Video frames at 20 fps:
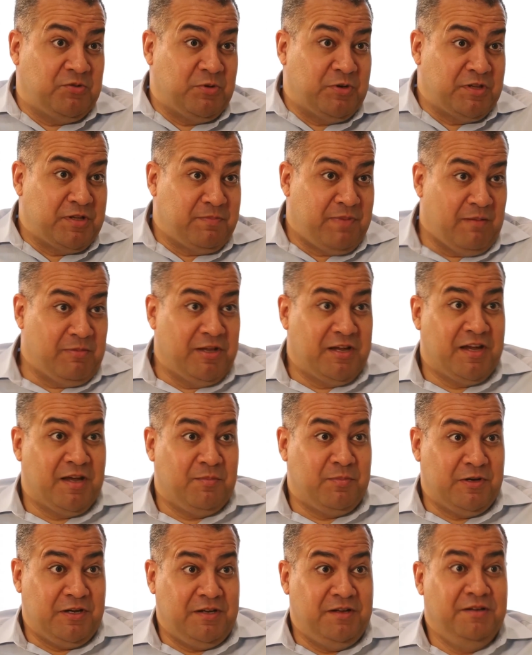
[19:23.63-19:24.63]
We're not a public
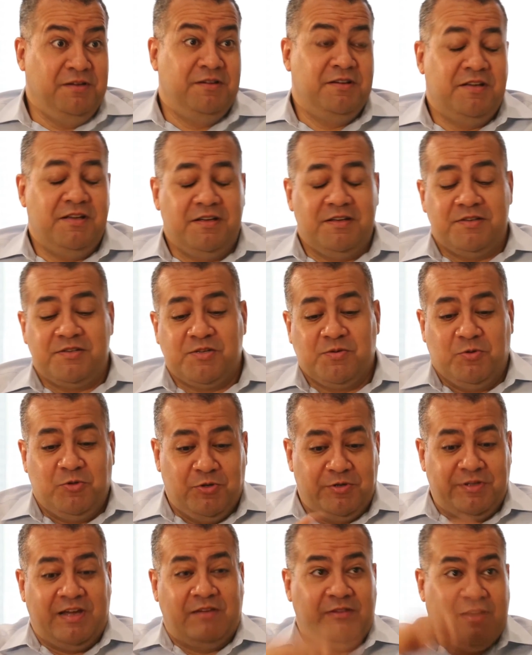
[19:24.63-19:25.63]
company. So we
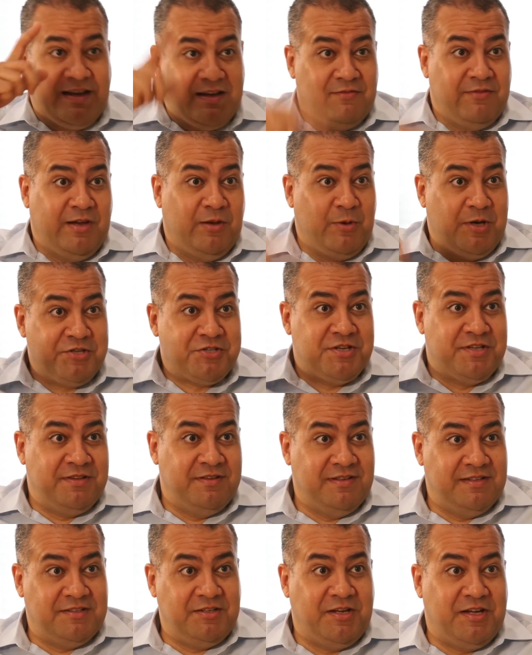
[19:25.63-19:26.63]
don't have like a valuation
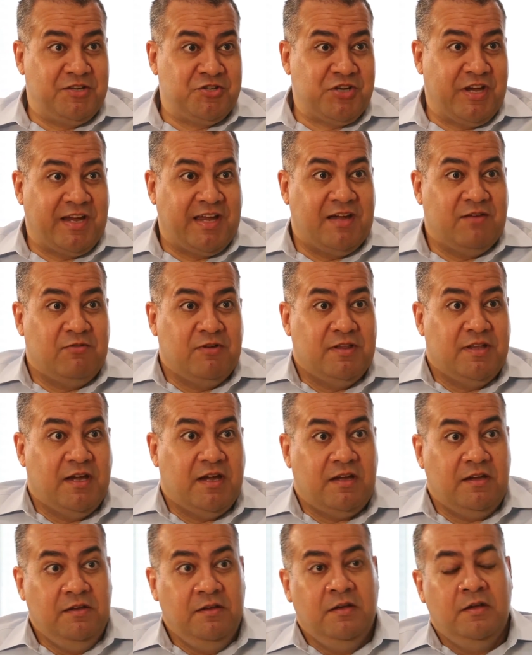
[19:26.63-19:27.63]
that you can check every
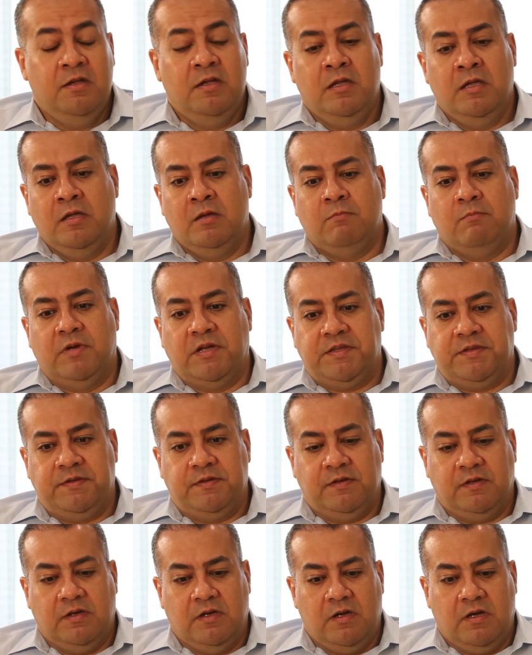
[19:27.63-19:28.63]
day. But
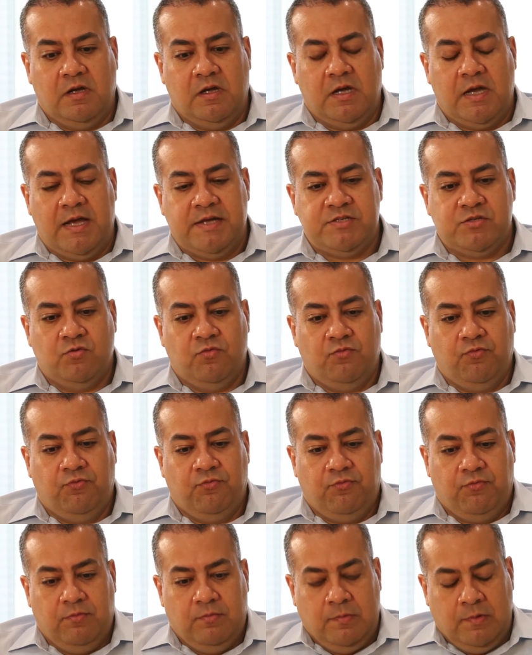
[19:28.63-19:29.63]

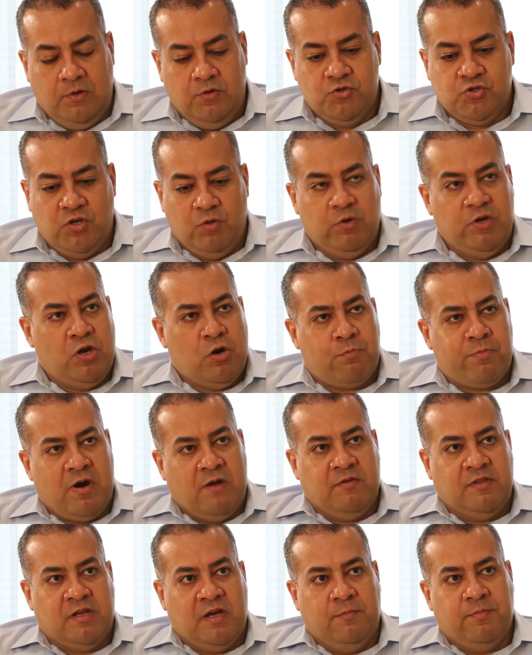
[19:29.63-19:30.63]
usually when you're a
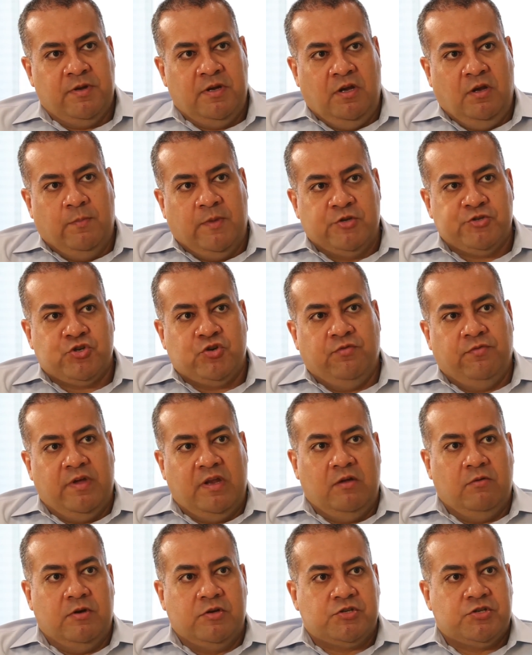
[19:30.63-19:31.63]
private company, you measure your
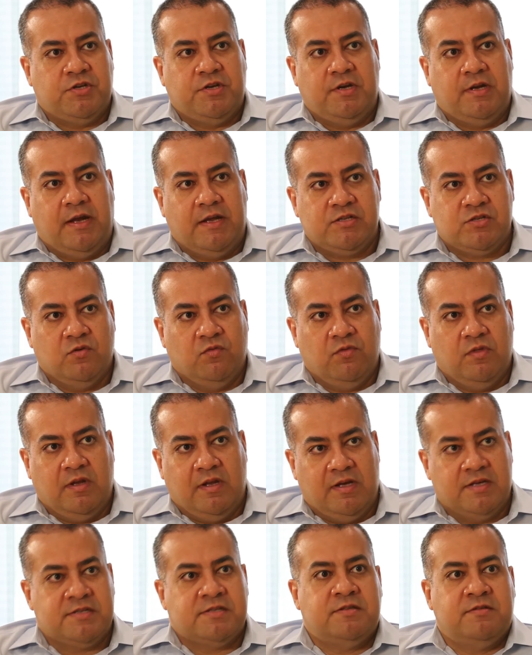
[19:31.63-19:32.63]
valuation as of the
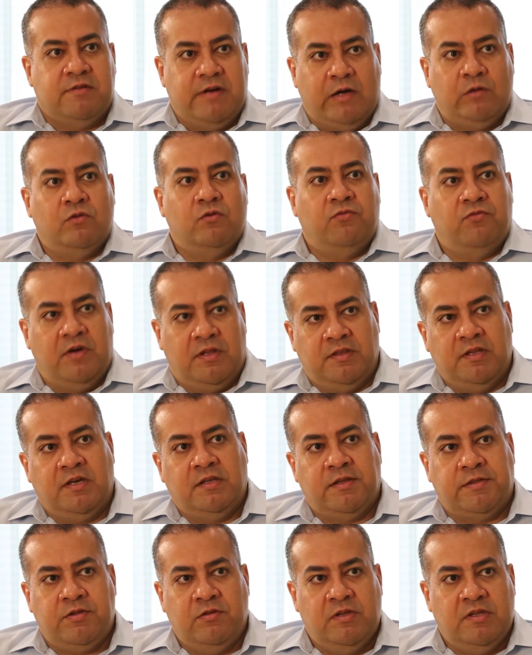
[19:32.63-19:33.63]
last round of funding
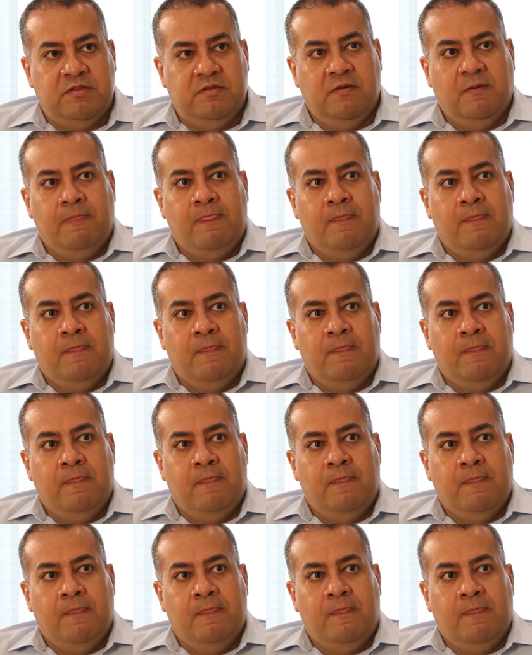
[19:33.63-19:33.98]
that you did.